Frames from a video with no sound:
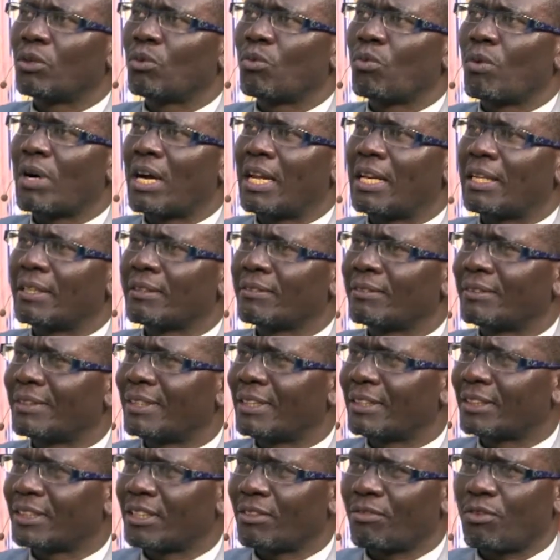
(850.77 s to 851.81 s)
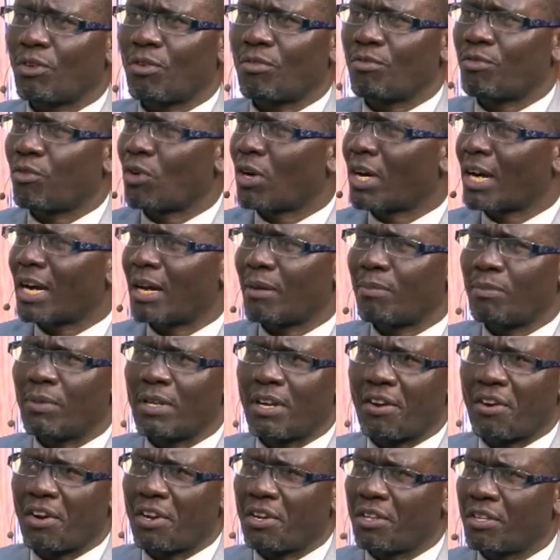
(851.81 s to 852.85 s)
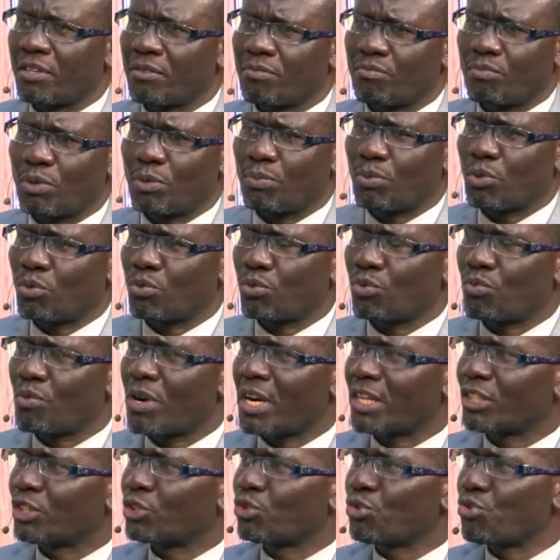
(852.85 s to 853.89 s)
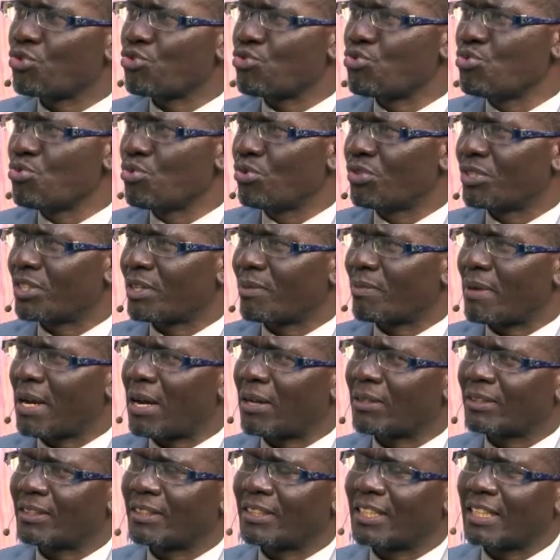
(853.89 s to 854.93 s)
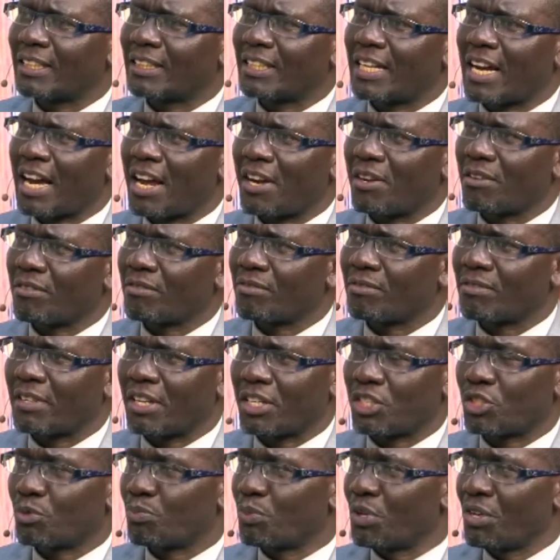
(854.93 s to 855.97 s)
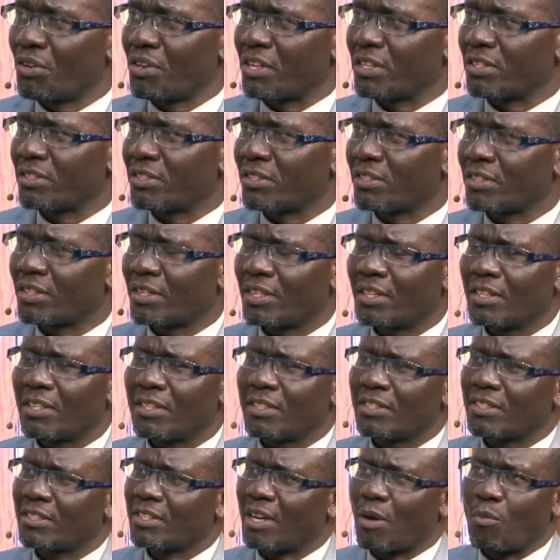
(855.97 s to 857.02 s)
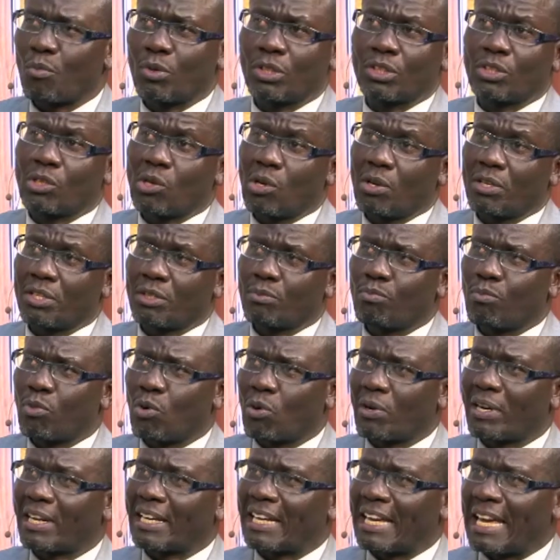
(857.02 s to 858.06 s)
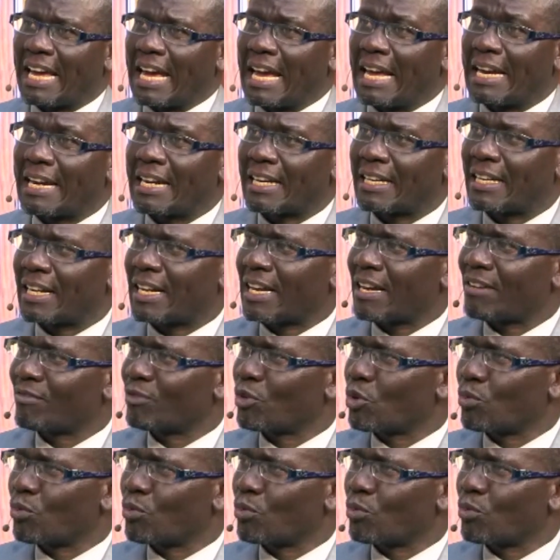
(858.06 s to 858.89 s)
Well, there are several vocabulary people would want to use about that kind of experience. Some will call it born again, and I have no